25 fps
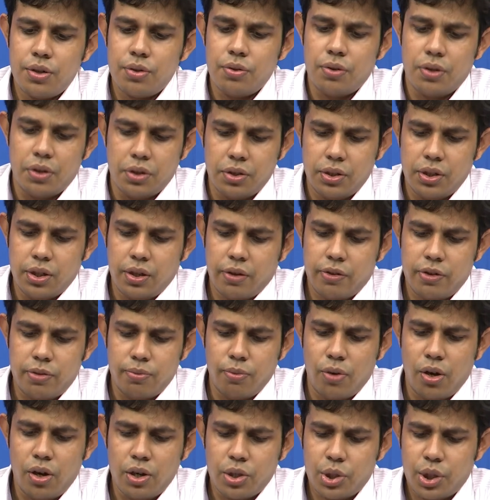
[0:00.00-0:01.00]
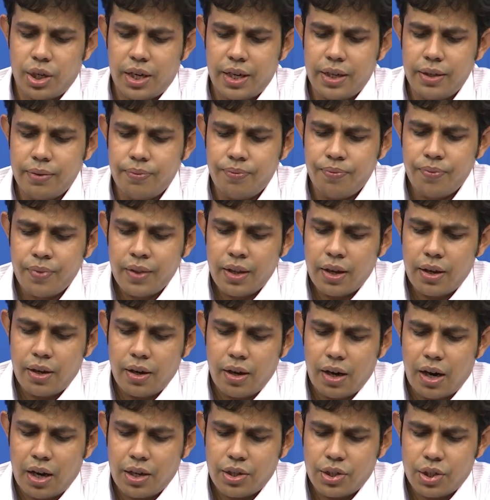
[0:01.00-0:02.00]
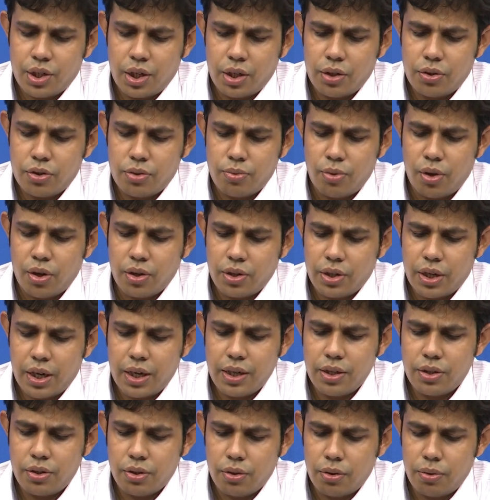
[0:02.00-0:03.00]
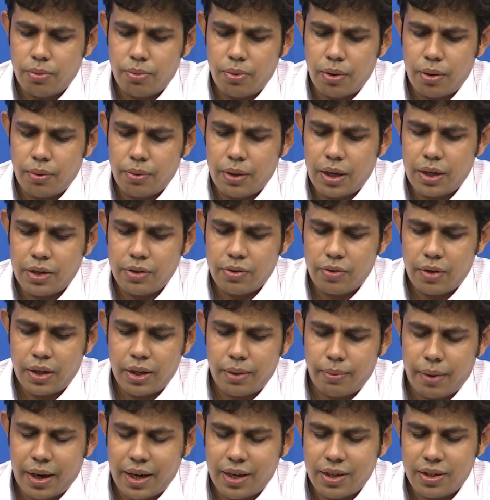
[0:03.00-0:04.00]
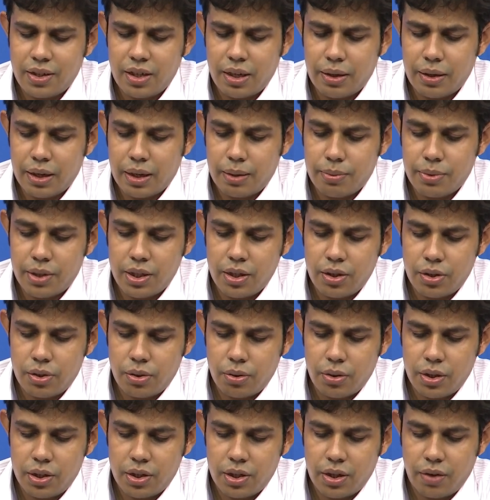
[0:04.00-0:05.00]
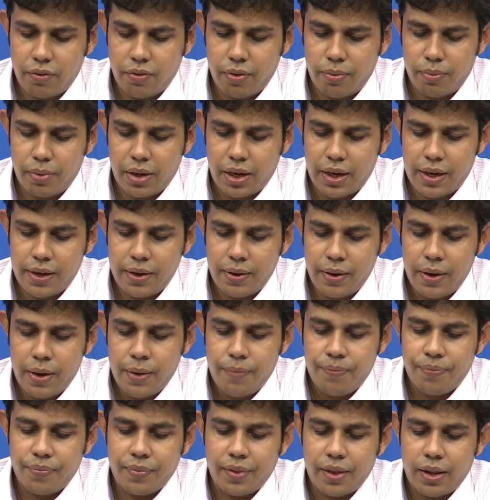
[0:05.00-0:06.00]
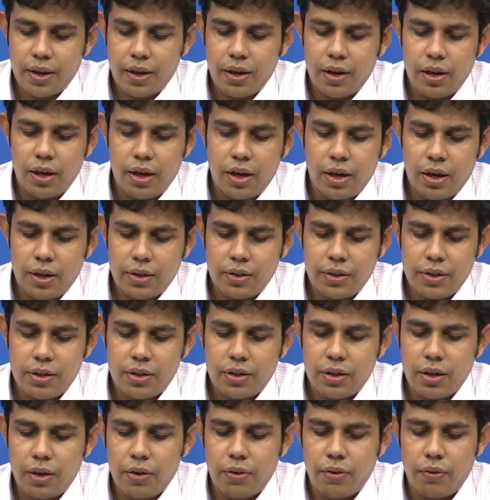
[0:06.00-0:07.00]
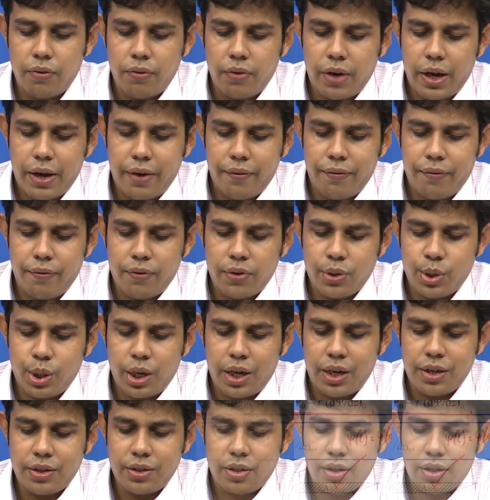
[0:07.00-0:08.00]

to a region of small xi, large xi to small xi. So that is where the minus sign comes in. So it is given by this f xi is